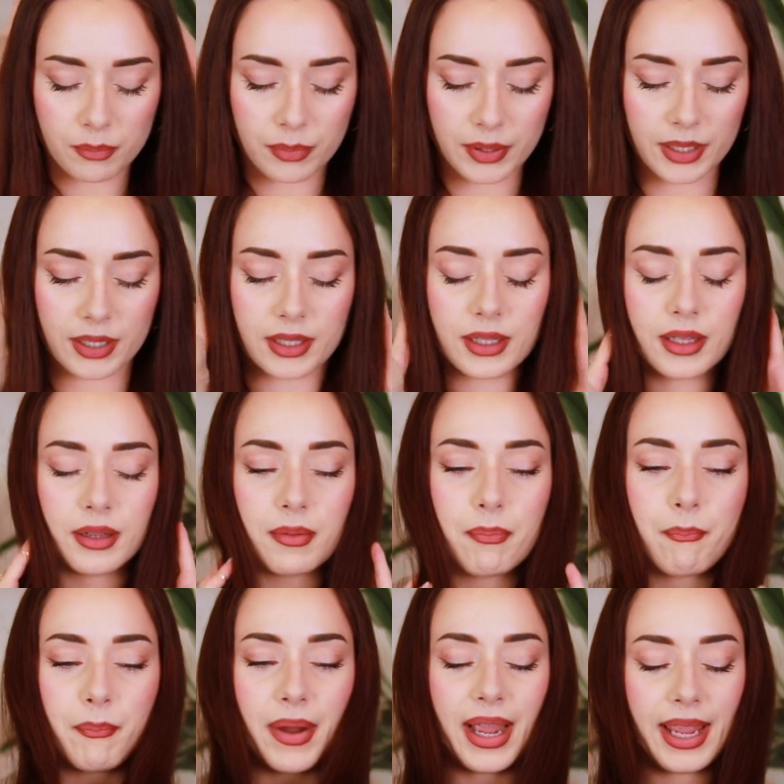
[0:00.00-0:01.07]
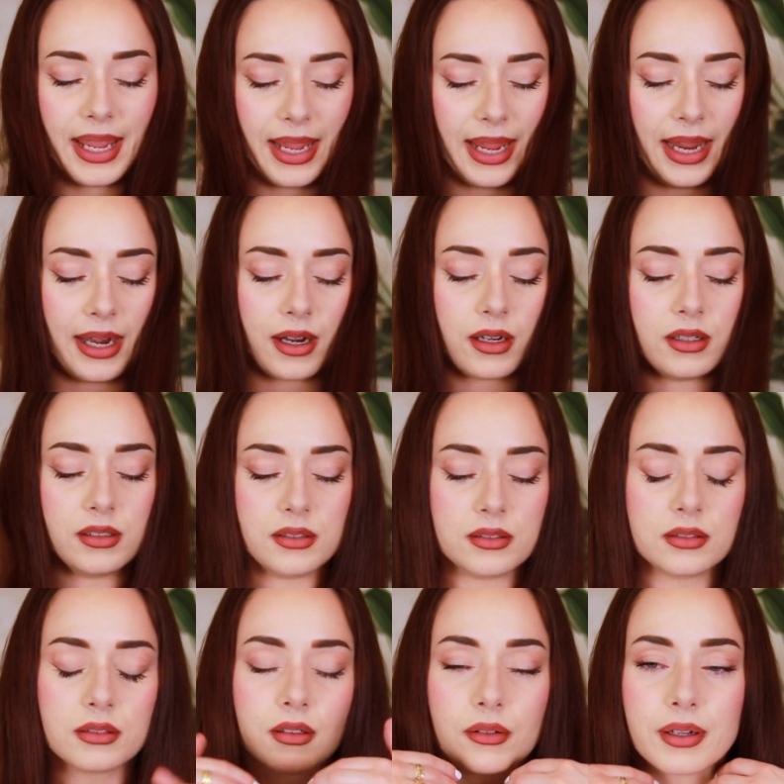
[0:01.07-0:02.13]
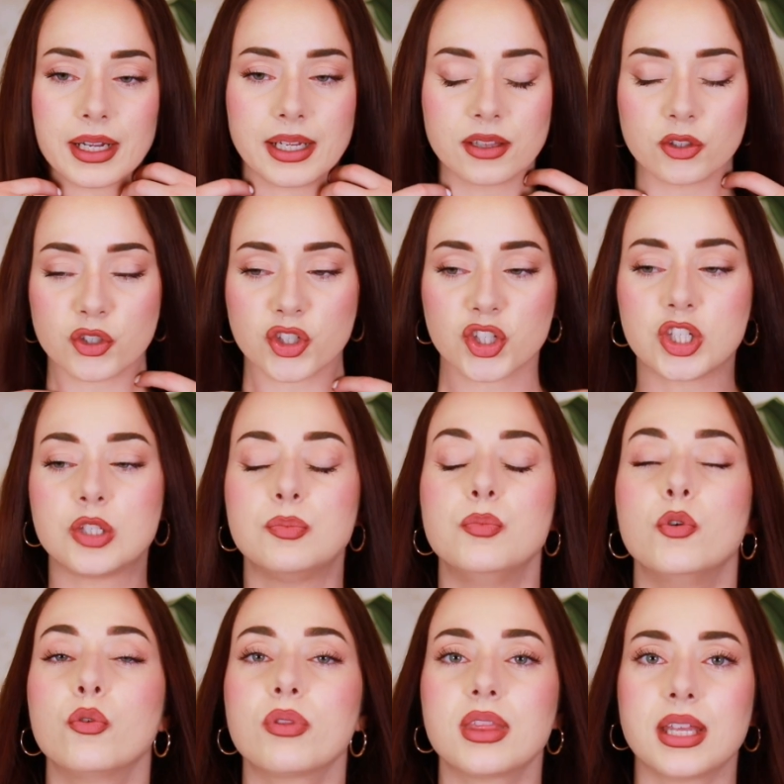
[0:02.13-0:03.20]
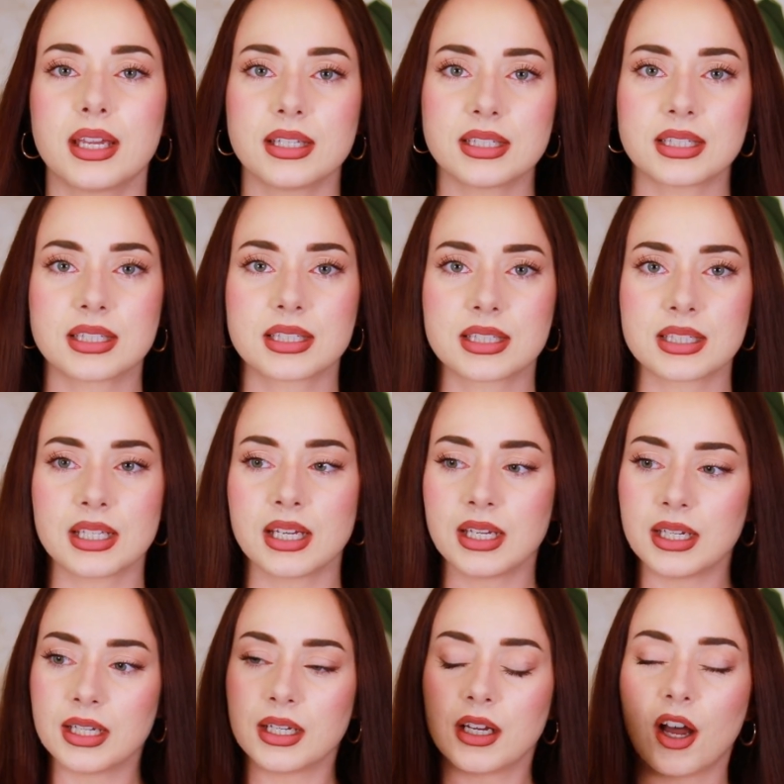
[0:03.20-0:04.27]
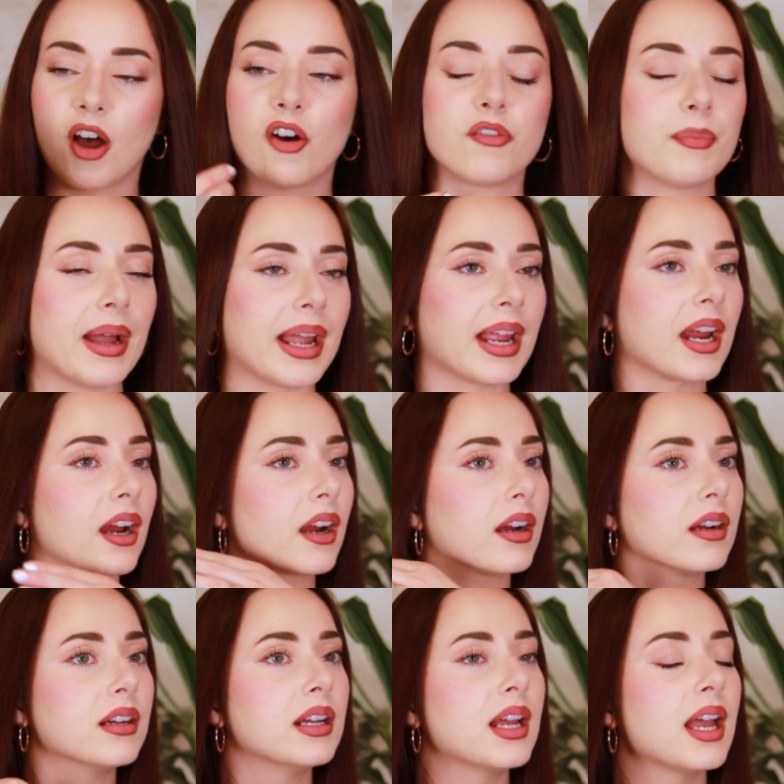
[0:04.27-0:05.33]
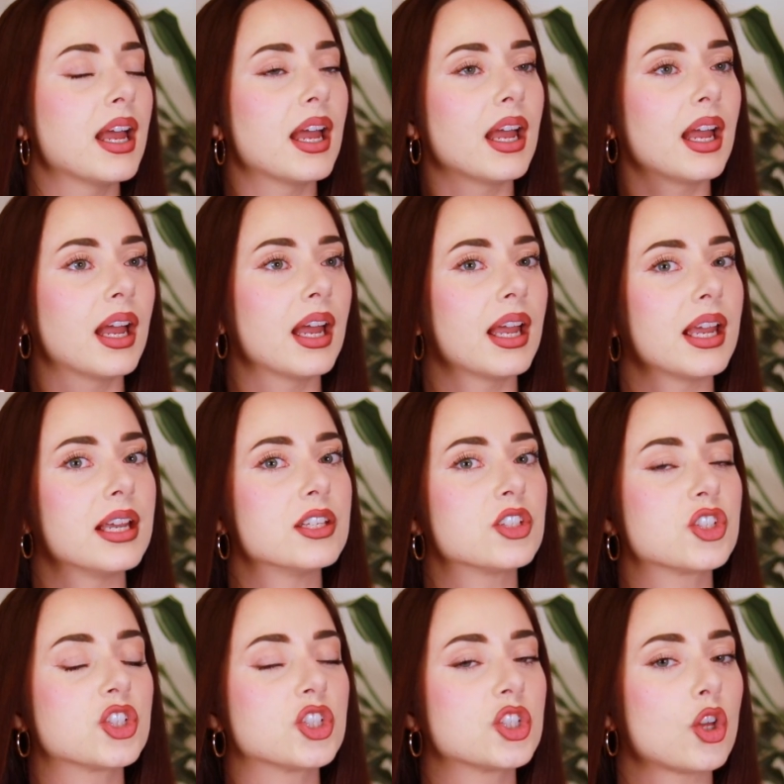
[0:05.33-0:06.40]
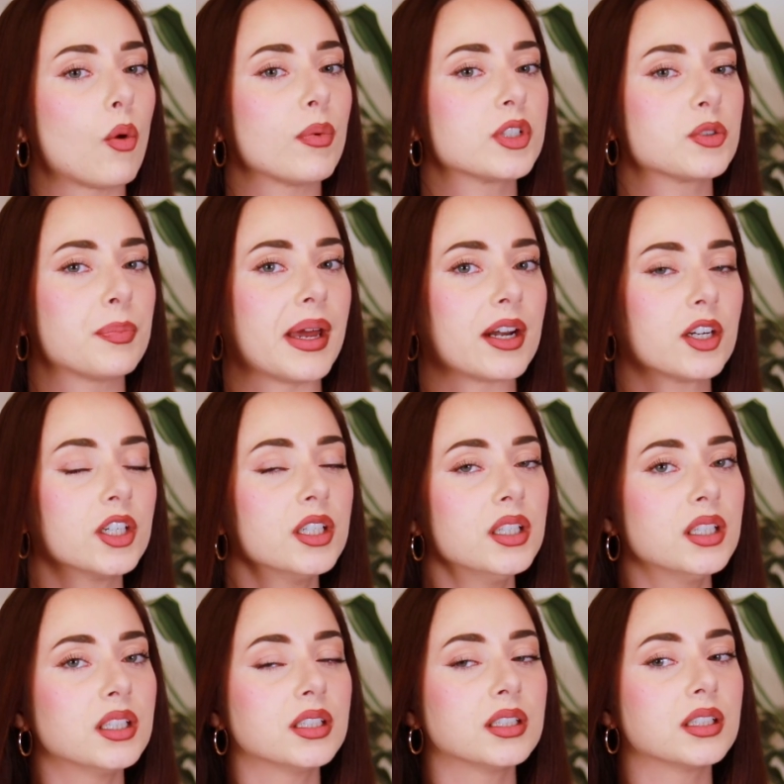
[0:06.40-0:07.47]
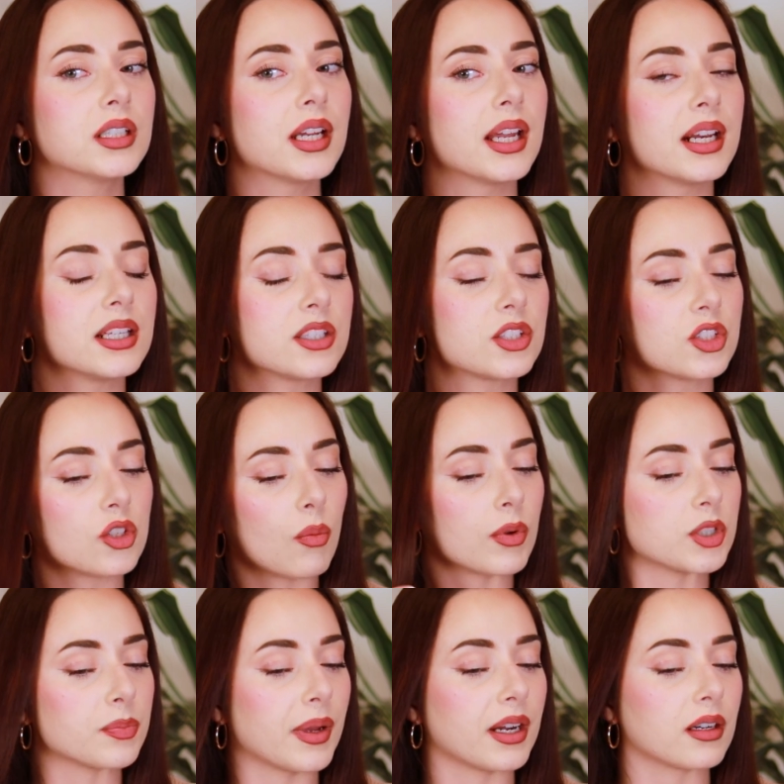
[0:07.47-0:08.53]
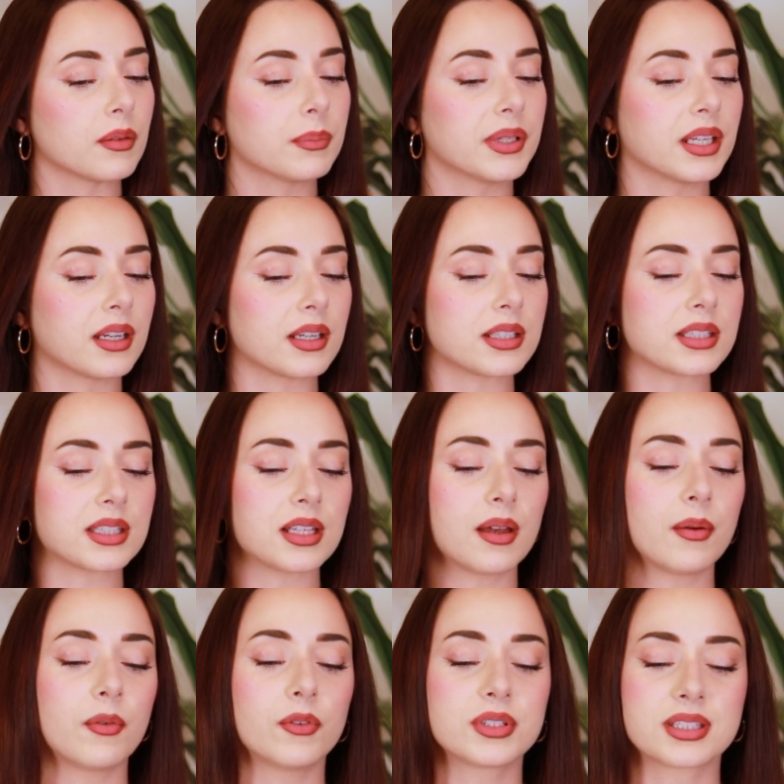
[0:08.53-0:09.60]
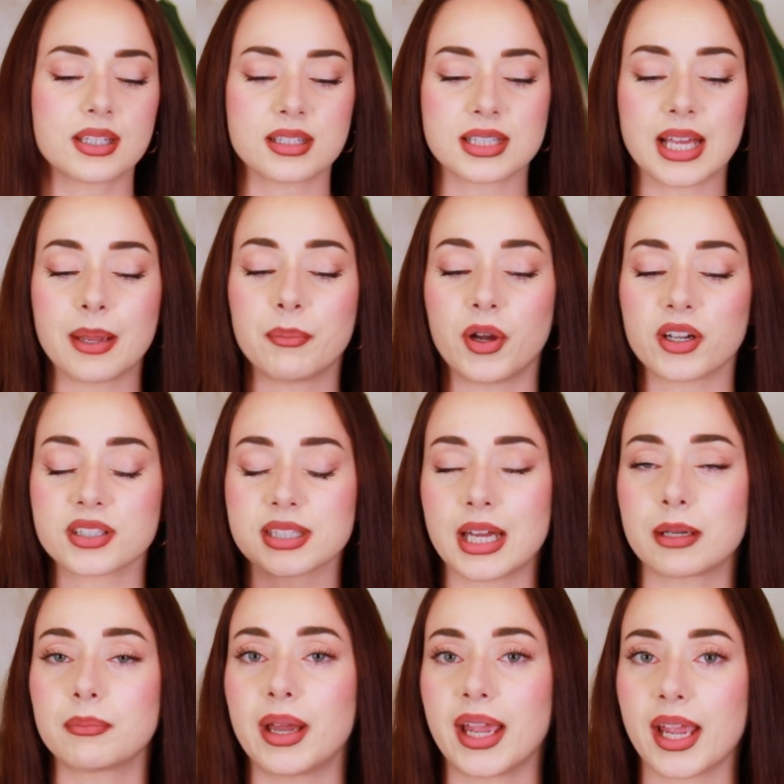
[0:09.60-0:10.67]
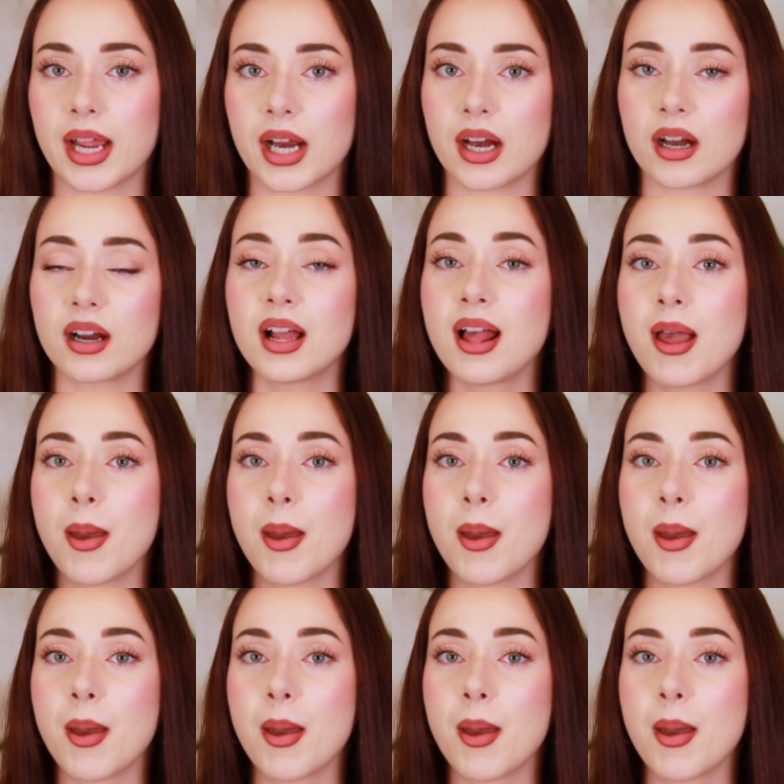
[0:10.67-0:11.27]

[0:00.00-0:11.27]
but my hair, okay, the smoothness of my hair is so much better. It is so much better because since I box dyed my hair